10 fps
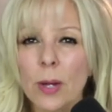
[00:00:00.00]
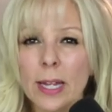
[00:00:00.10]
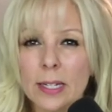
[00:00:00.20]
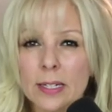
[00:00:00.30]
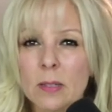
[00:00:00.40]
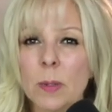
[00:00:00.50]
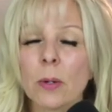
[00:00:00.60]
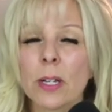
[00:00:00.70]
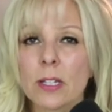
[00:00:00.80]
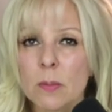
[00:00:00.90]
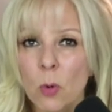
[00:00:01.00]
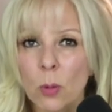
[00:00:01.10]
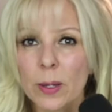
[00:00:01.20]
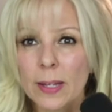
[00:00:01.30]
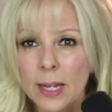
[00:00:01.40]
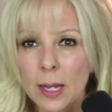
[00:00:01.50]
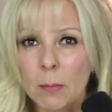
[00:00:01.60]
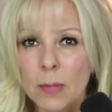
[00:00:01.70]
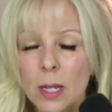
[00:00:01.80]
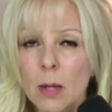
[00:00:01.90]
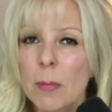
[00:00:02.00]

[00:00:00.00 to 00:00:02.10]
and experience more with him.